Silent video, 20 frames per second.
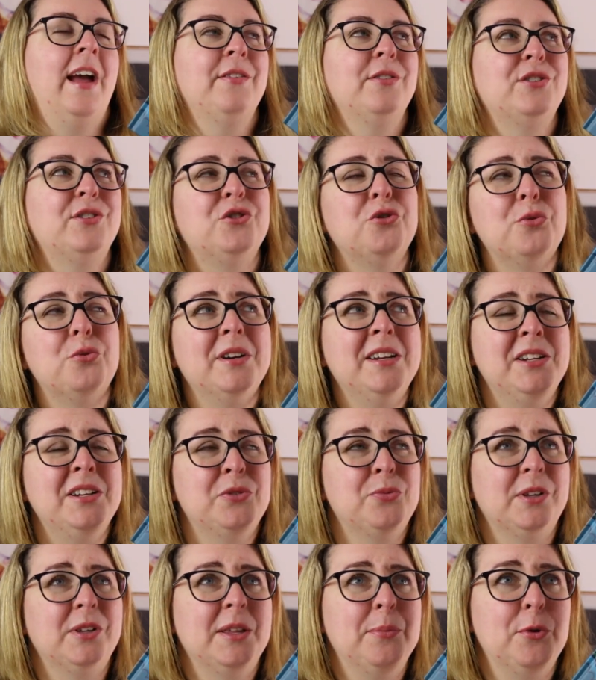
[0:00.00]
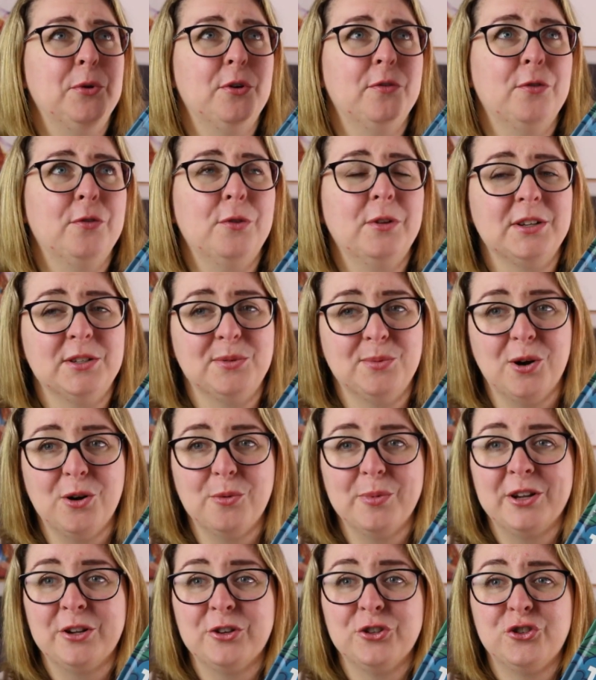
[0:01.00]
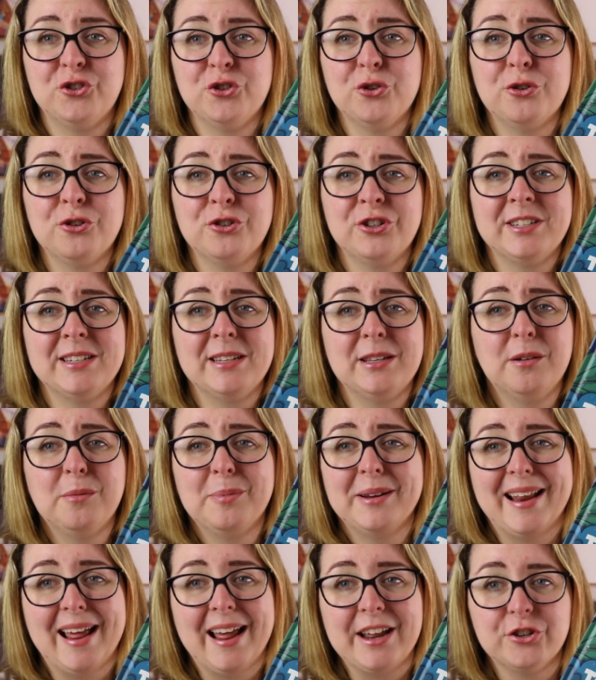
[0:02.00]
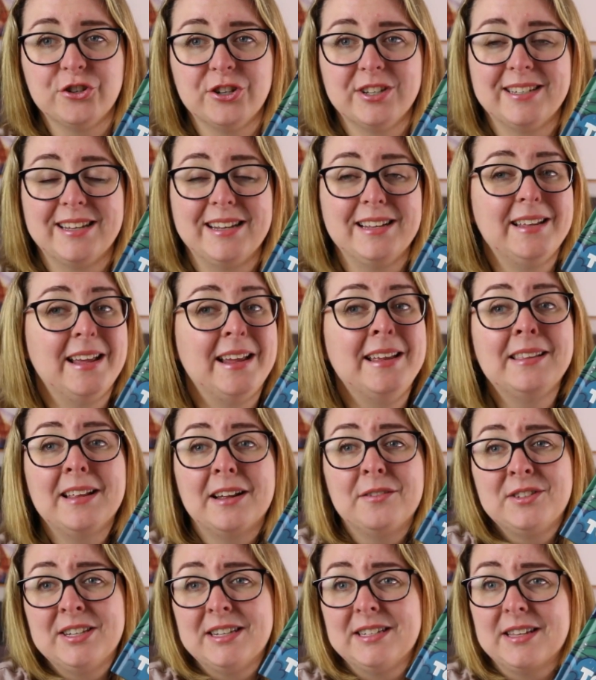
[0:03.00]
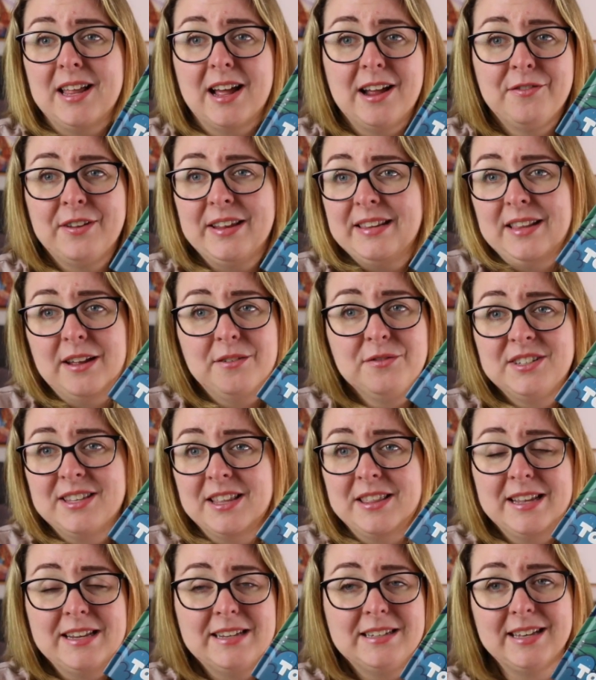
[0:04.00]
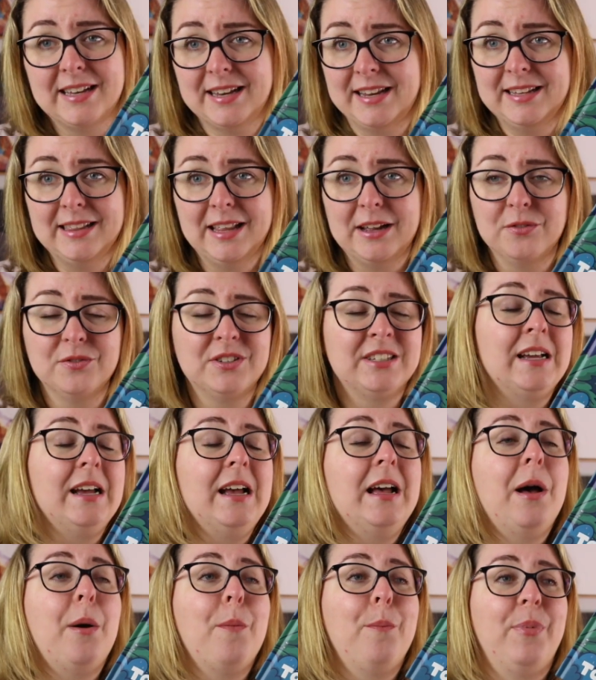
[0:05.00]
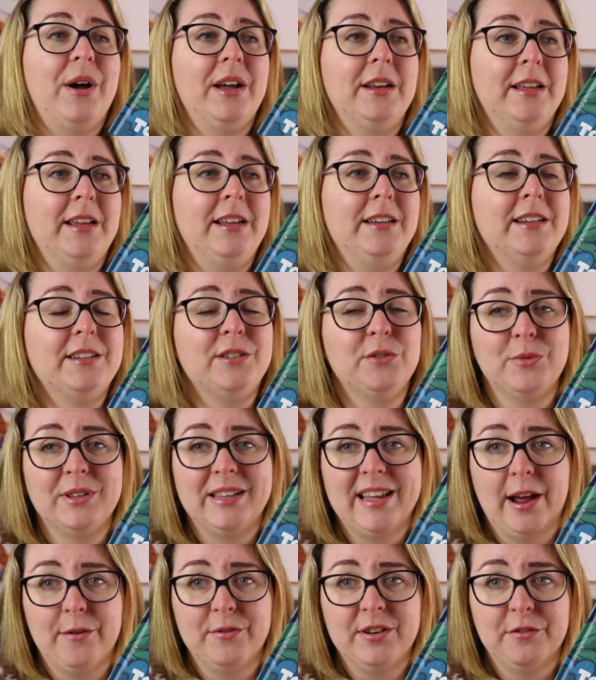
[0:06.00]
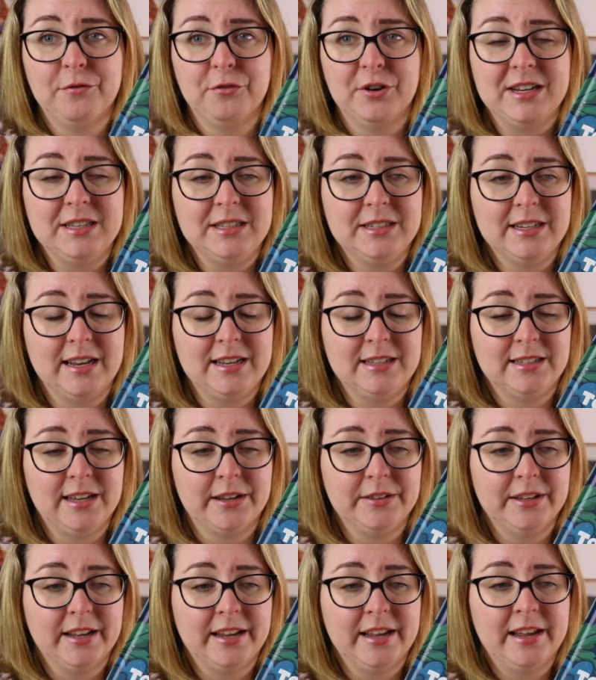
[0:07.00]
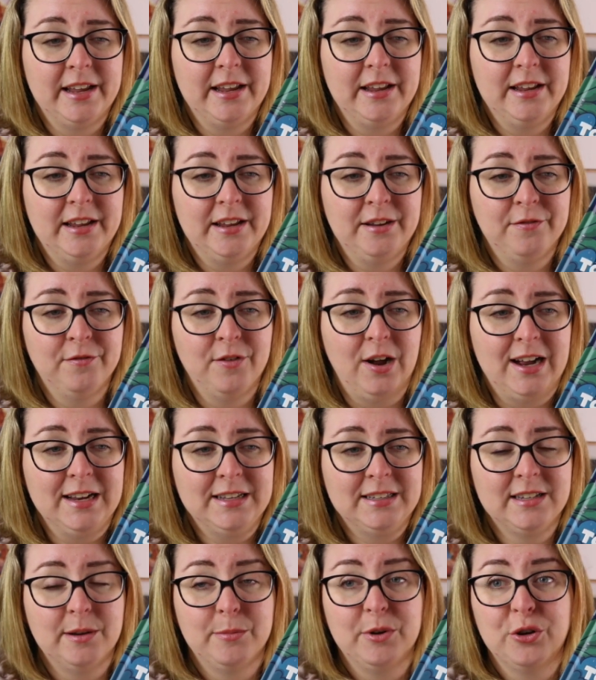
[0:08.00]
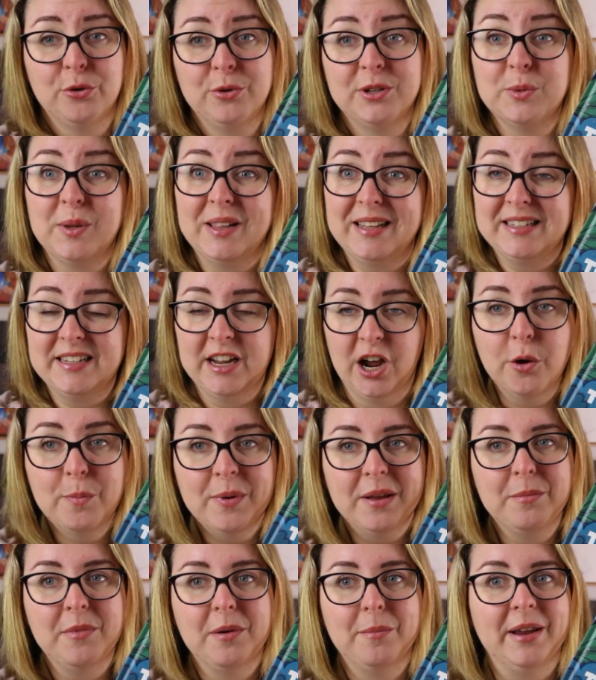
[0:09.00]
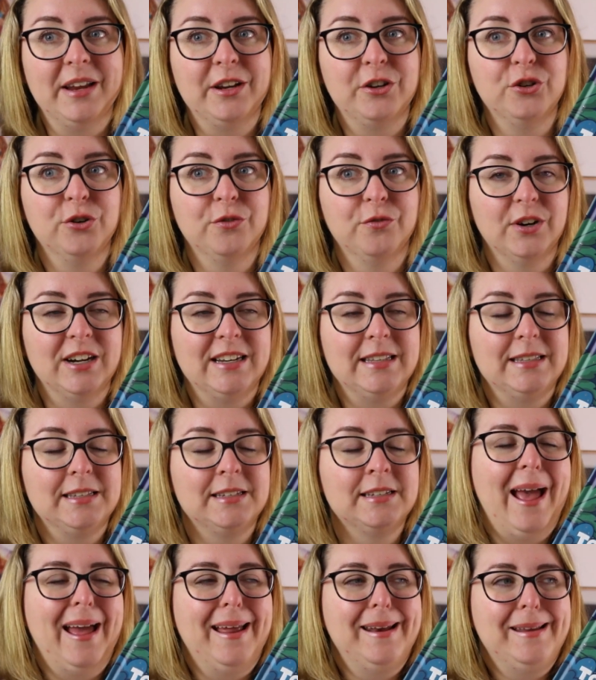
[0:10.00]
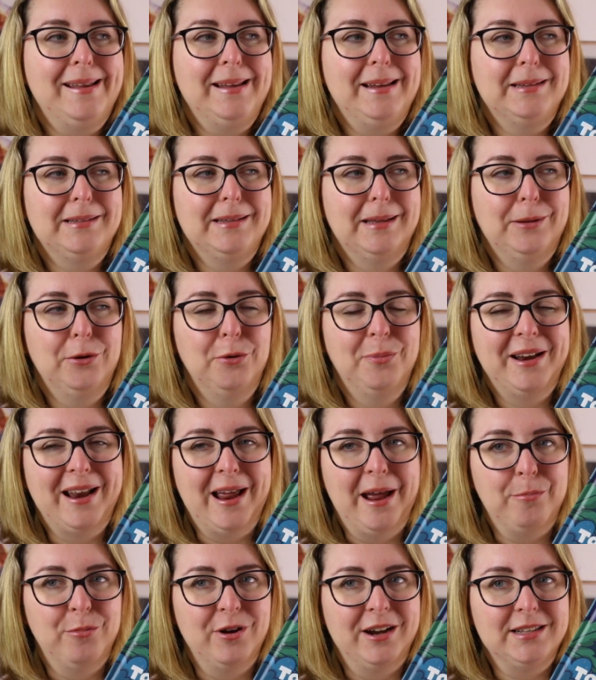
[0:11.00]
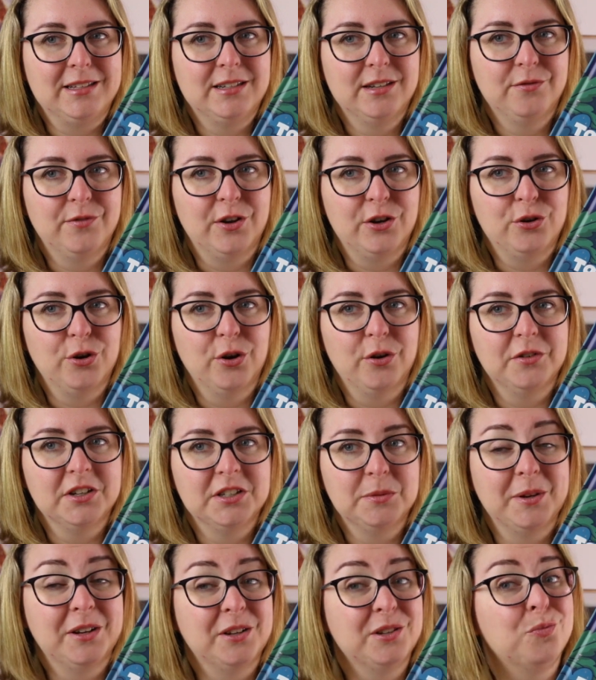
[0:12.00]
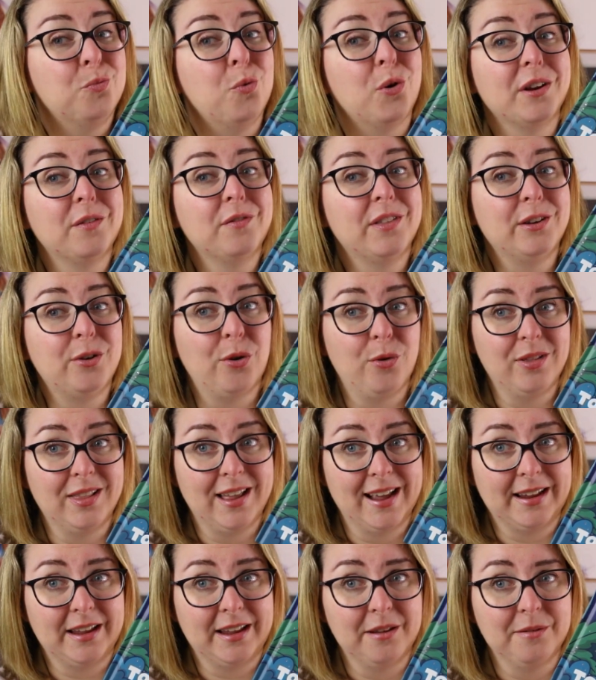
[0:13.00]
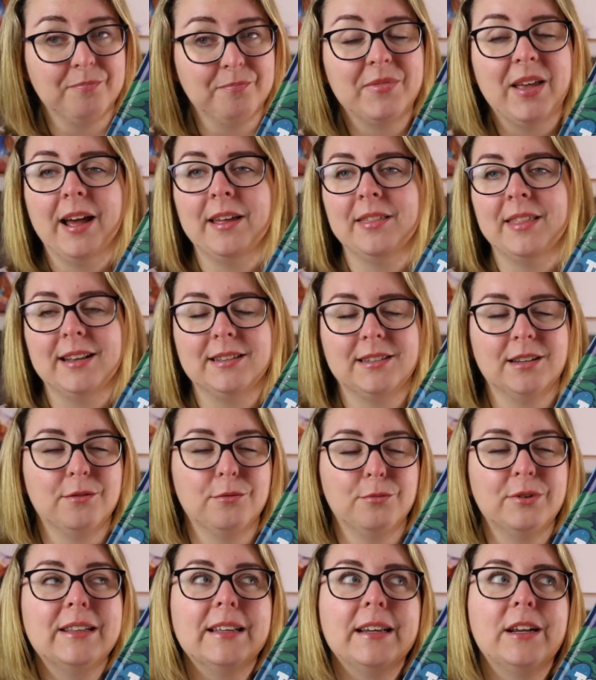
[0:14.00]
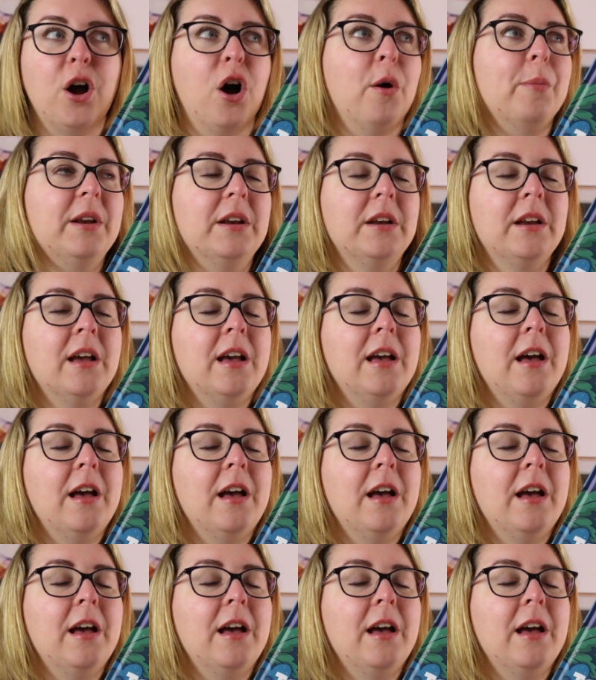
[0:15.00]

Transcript: And the story is really beautiful as well because George is a little bit anxious. He, he loves his life. He loves the things that he loves, but he doesn't really have any friends and suddenly he finds someone who is willing to help him make new friends and he is a little bit apprehensive and nervous because what if they don't like him? And that's a really common